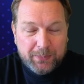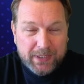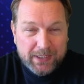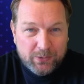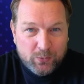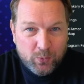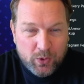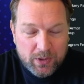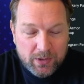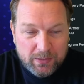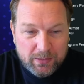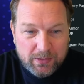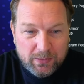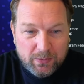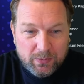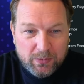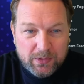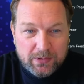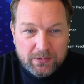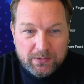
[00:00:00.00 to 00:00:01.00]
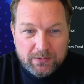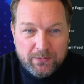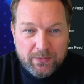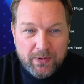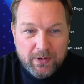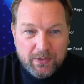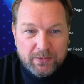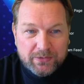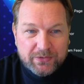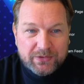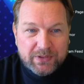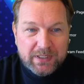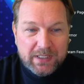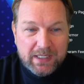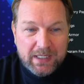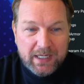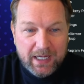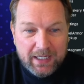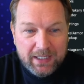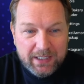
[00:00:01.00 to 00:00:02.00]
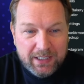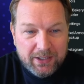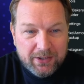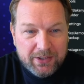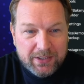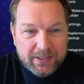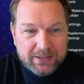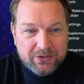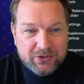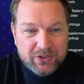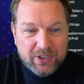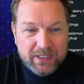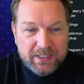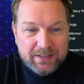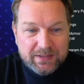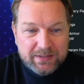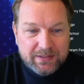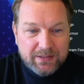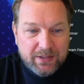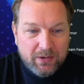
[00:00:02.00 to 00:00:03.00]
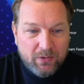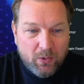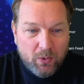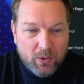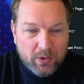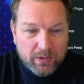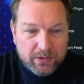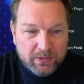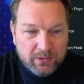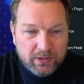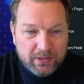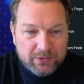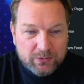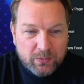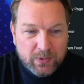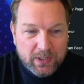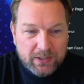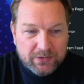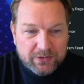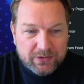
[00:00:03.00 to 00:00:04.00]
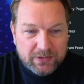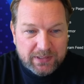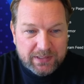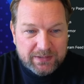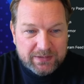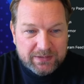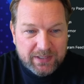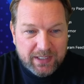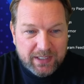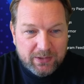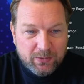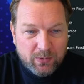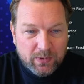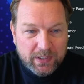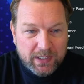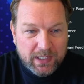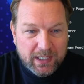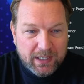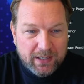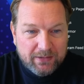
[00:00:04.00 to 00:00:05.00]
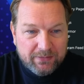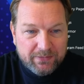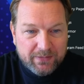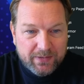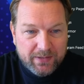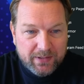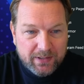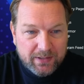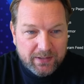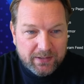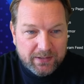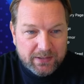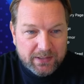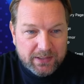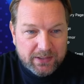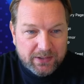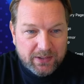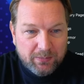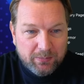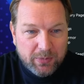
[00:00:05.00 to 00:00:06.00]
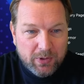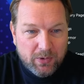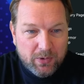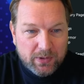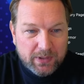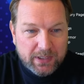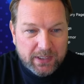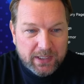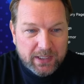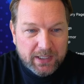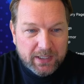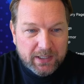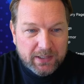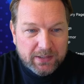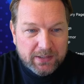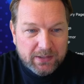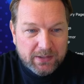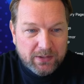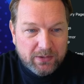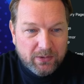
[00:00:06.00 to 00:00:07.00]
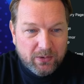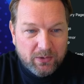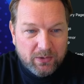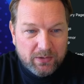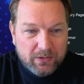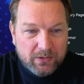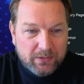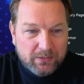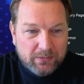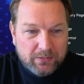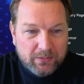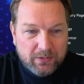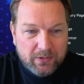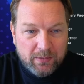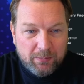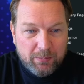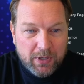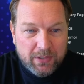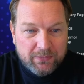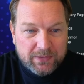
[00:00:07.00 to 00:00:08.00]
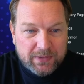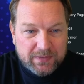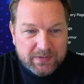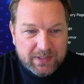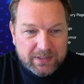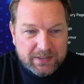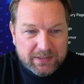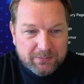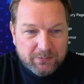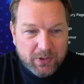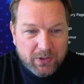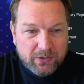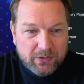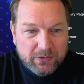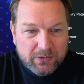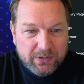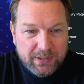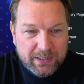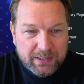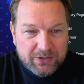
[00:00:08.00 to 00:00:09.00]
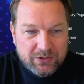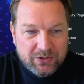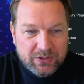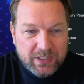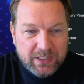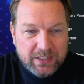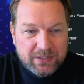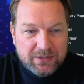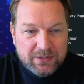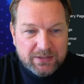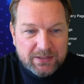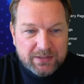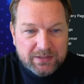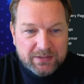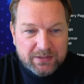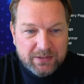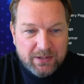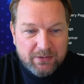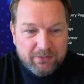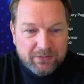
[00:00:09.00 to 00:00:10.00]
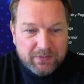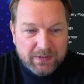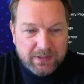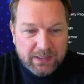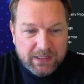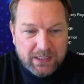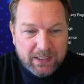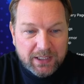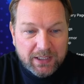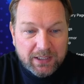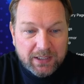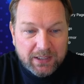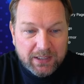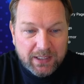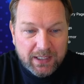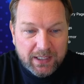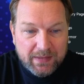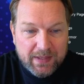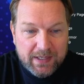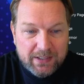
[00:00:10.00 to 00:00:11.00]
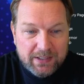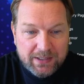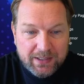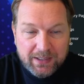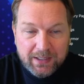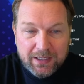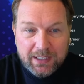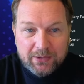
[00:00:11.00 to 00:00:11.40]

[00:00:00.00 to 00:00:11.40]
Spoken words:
pick one of those. And here you can change the order as well. So let's say you want to have the blog here or above the testimonial. You can change this stuff in here, and then you can